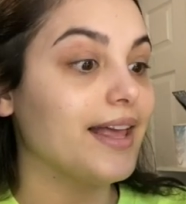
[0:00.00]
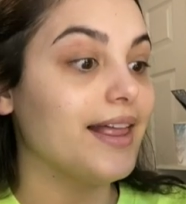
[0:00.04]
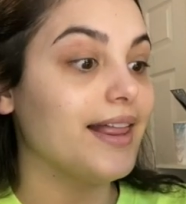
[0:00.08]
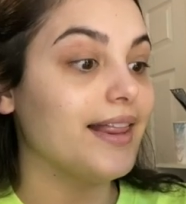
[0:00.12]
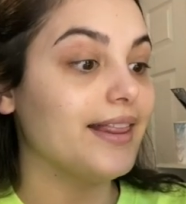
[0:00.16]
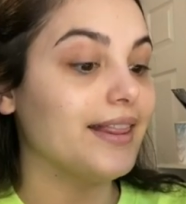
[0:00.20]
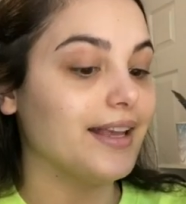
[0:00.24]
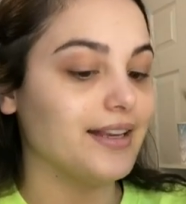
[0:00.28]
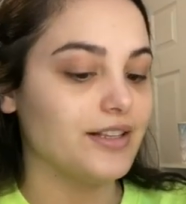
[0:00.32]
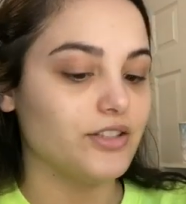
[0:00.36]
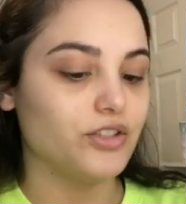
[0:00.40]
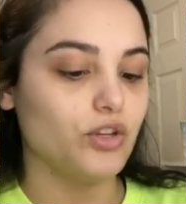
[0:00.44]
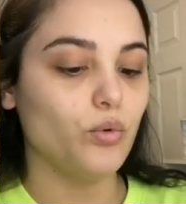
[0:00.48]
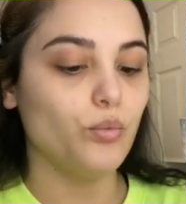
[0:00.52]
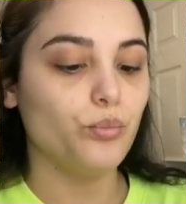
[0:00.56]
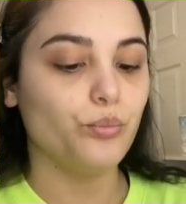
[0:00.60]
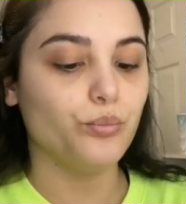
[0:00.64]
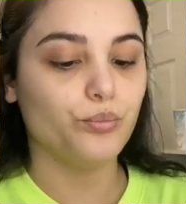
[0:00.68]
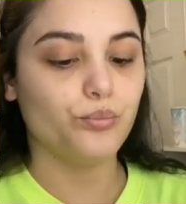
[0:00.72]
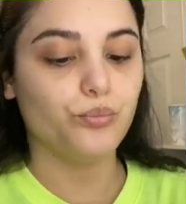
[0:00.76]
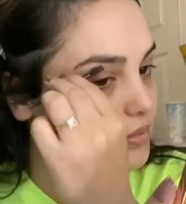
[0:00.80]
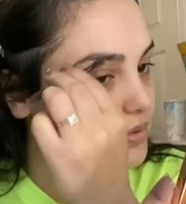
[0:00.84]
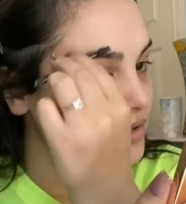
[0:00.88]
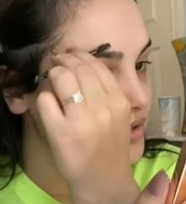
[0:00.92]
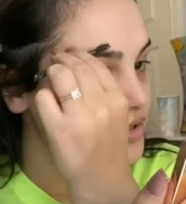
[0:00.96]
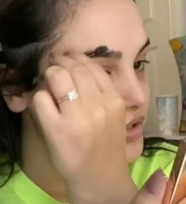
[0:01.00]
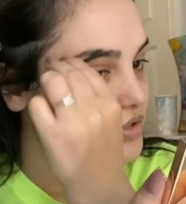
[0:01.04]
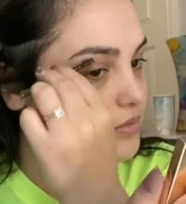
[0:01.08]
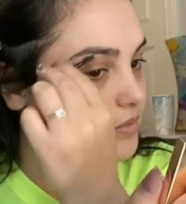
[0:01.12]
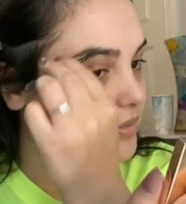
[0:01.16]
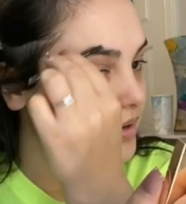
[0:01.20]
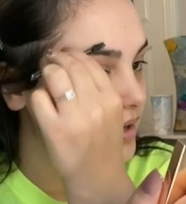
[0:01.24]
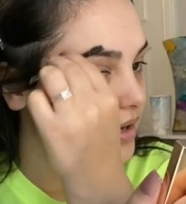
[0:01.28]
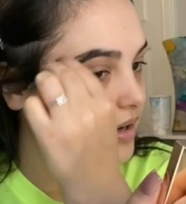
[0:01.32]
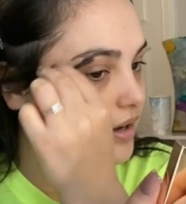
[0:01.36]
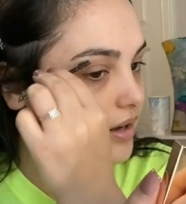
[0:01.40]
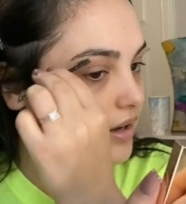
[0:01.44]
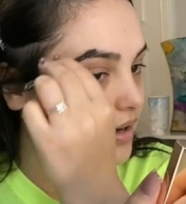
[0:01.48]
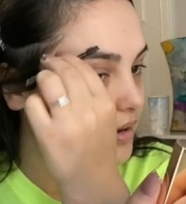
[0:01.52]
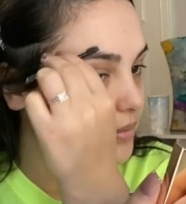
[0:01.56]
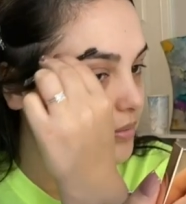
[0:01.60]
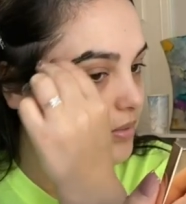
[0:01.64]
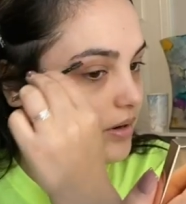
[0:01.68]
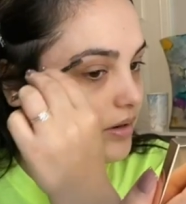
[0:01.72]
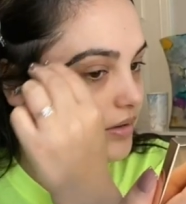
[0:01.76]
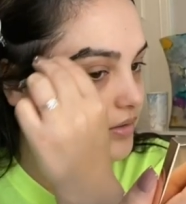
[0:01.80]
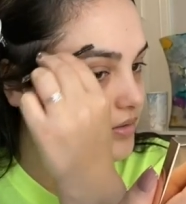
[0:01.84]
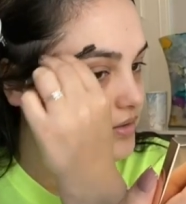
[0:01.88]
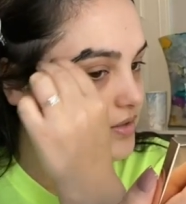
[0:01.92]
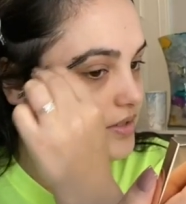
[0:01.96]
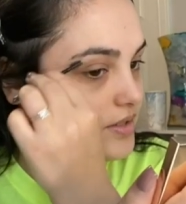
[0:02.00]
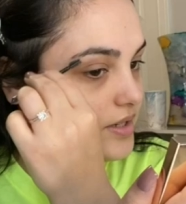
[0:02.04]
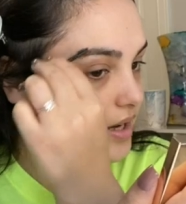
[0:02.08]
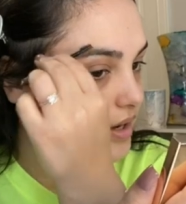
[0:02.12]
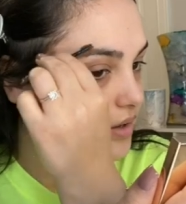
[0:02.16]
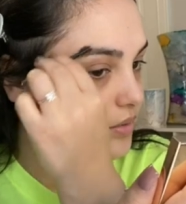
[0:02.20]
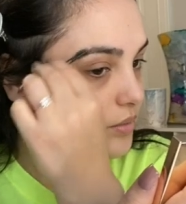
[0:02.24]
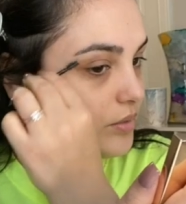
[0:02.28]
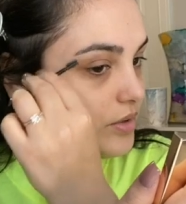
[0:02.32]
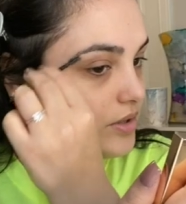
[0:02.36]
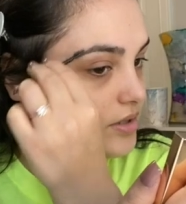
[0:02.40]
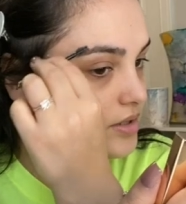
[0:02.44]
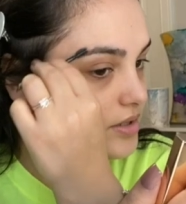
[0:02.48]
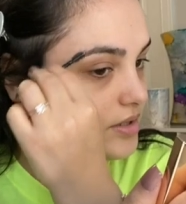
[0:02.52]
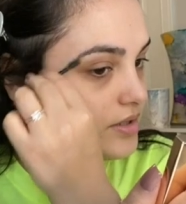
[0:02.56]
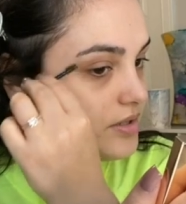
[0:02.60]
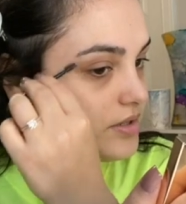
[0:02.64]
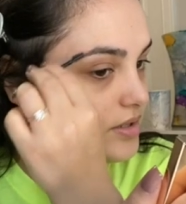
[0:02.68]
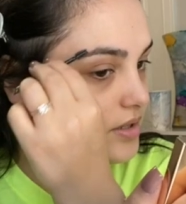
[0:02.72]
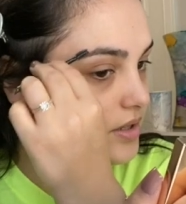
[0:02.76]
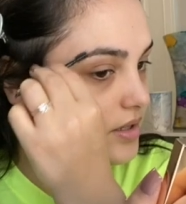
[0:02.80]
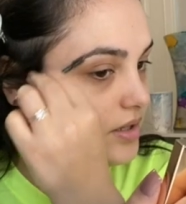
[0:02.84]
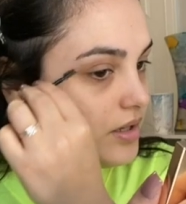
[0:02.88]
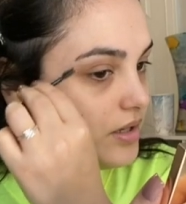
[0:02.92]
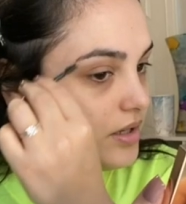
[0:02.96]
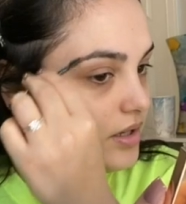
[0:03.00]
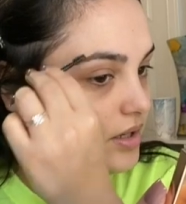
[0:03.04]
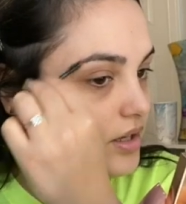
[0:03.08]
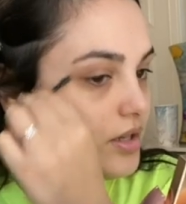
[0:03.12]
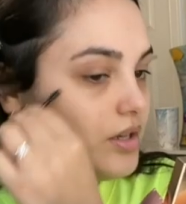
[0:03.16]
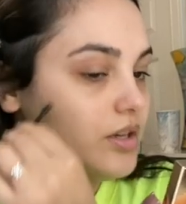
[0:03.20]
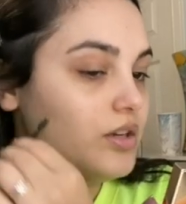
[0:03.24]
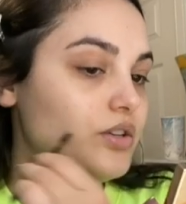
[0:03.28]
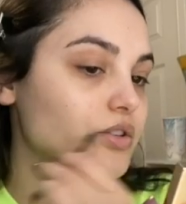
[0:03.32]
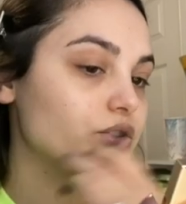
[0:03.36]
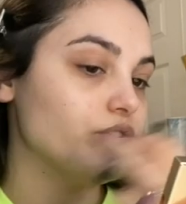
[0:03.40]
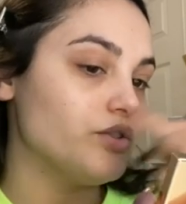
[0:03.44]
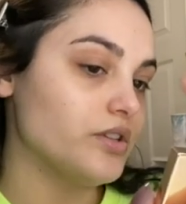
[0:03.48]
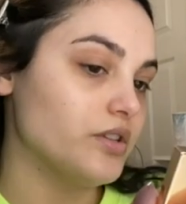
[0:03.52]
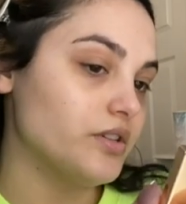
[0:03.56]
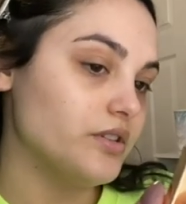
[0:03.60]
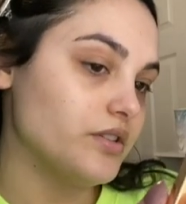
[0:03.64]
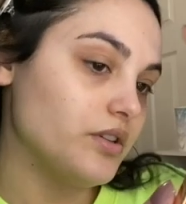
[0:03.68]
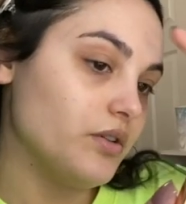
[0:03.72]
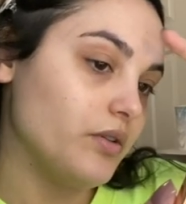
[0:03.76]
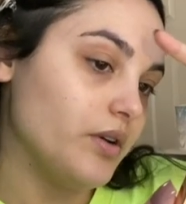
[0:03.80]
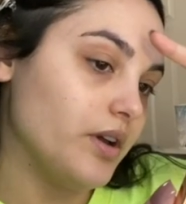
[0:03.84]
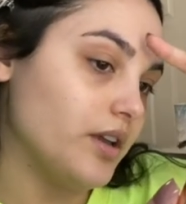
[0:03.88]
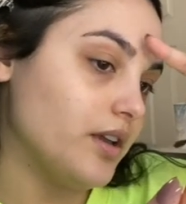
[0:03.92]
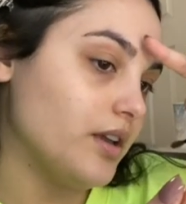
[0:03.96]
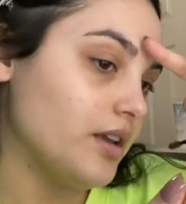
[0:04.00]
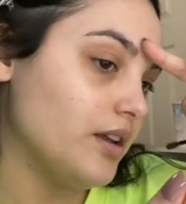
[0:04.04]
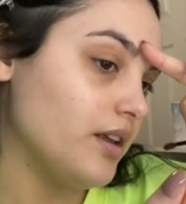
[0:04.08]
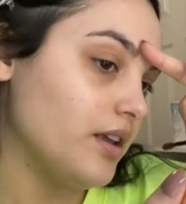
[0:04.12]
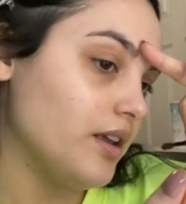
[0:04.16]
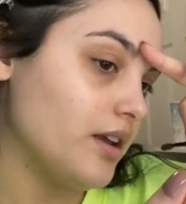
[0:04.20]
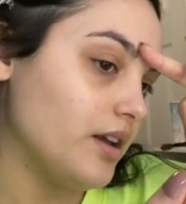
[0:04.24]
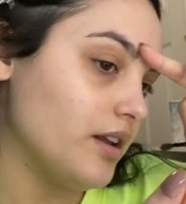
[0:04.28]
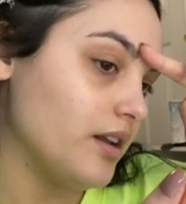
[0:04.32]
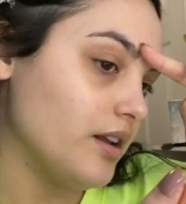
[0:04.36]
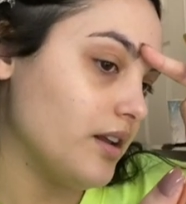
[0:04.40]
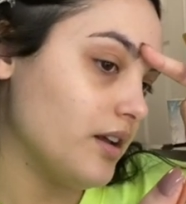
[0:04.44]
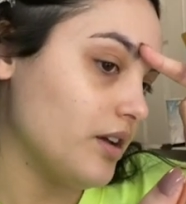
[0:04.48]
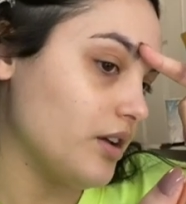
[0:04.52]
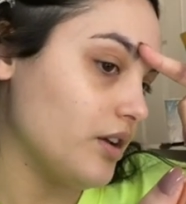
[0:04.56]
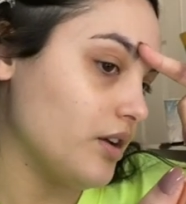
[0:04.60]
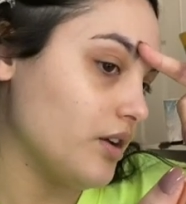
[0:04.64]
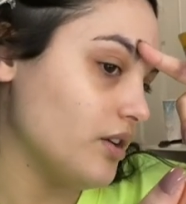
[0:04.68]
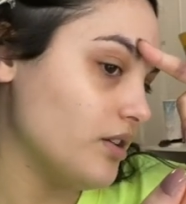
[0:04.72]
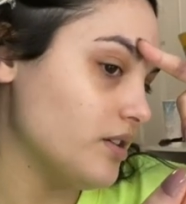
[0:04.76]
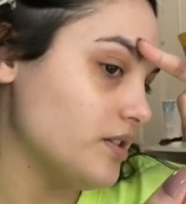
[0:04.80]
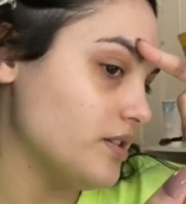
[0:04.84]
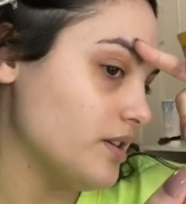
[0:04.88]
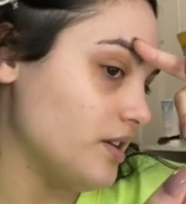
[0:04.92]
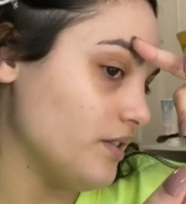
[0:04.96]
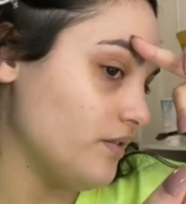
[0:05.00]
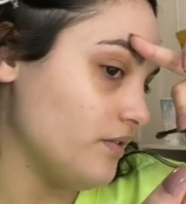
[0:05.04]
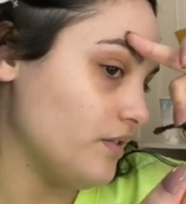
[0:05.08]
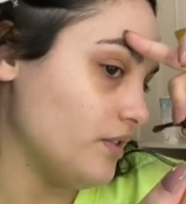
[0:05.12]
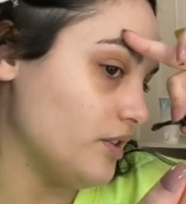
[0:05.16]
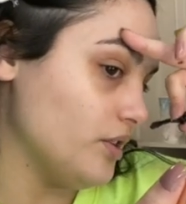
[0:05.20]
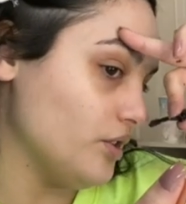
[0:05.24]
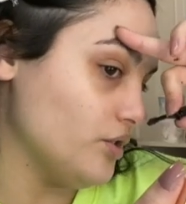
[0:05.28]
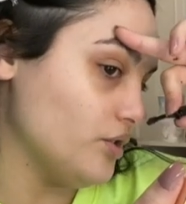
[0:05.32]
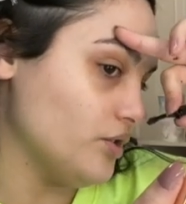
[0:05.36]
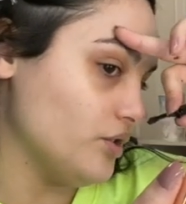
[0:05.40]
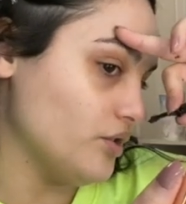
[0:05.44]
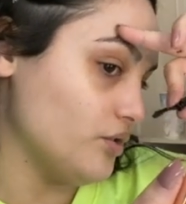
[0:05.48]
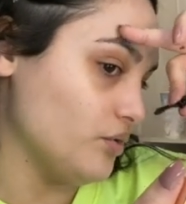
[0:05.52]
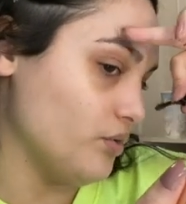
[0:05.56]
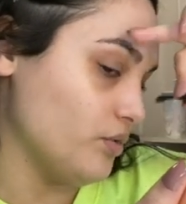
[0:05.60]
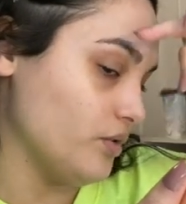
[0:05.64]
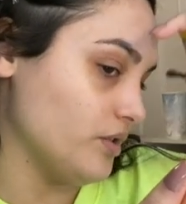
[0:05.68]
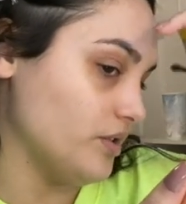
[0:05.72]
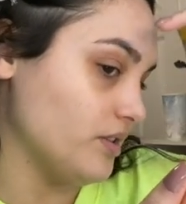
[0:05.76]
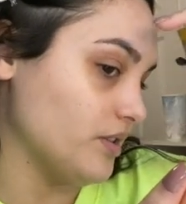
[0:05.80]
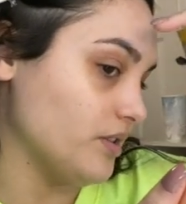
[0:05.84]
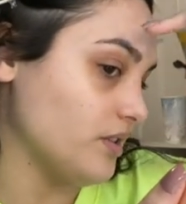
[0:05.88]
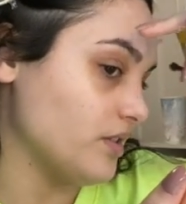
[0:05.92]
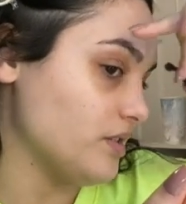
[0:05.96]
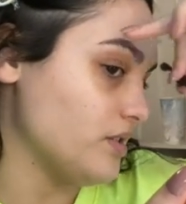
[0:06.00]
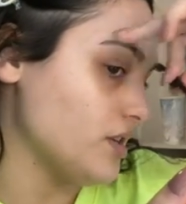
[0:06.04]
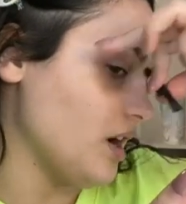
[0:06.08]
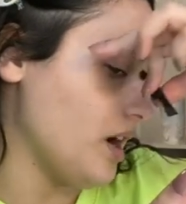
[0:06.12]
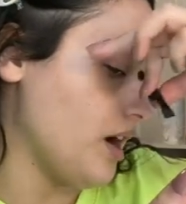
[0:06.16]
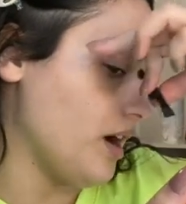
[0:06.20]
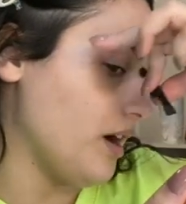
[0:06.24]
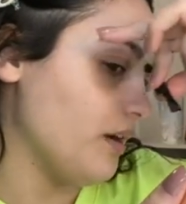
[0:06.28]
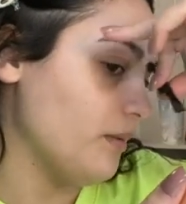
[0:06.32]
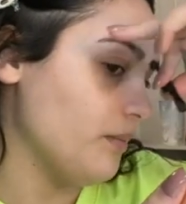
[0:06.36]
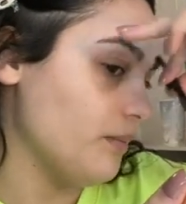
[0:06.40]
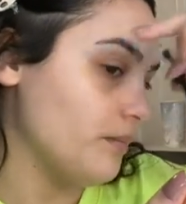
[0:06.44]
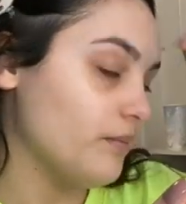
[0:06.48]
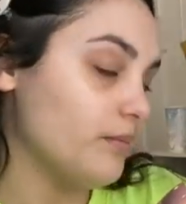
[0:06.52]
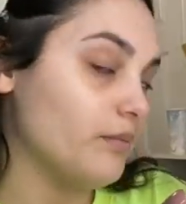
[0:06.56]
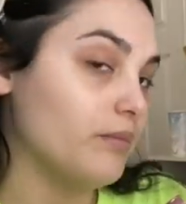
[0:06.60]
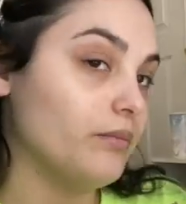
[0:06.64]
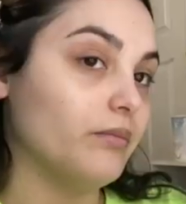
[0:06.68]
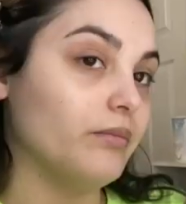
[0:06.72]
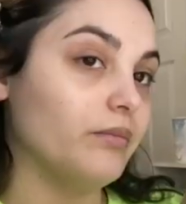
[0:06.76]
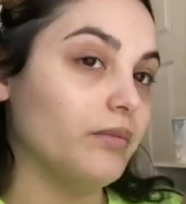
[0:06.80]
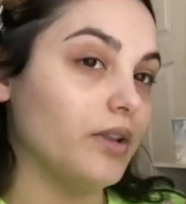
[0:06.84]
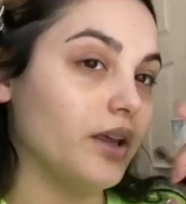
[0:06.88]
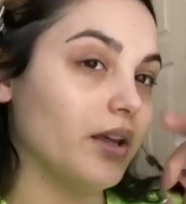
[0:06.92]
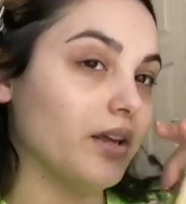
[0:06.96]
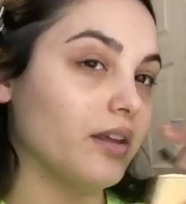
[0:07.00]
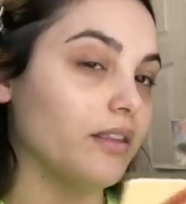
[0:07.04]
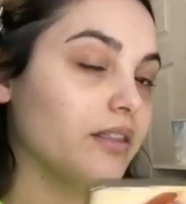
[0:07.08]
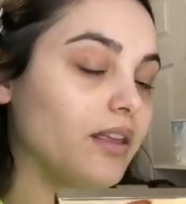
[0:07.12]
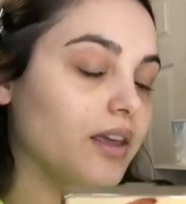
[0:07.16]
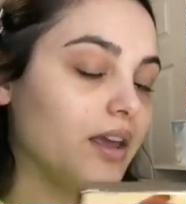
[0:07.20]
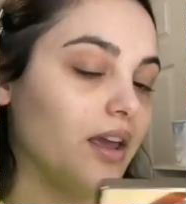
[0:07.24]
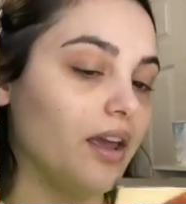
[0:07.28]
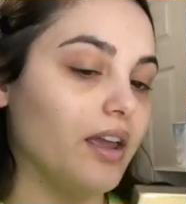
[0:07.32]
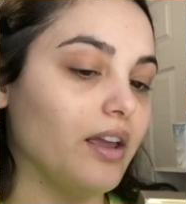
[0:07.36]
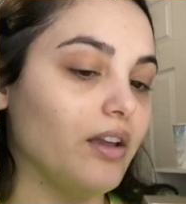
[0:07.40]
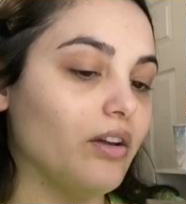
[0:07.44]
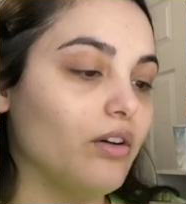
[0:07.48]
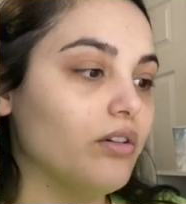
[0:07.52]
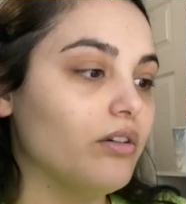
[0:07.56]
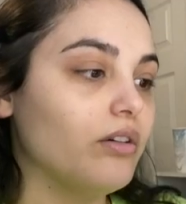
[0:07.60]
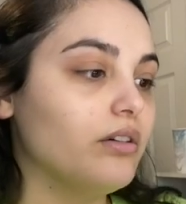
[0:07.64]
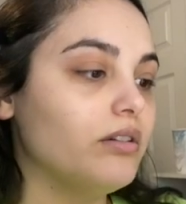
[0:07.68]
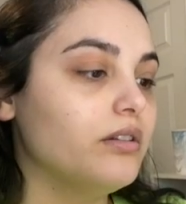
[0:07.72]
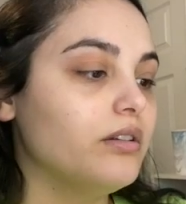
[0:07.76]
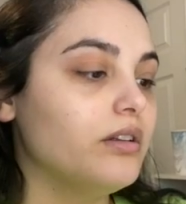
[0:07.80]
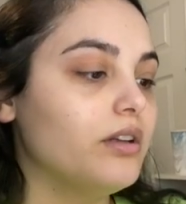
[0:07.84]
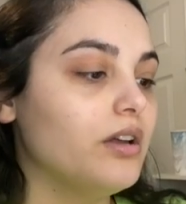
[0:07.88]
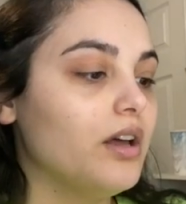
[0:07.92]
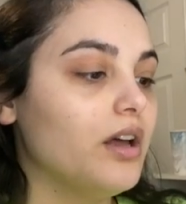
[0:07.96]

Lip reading: Like so. Push my eyebrows downwards just so I can get a good definition towards the top, like the angle.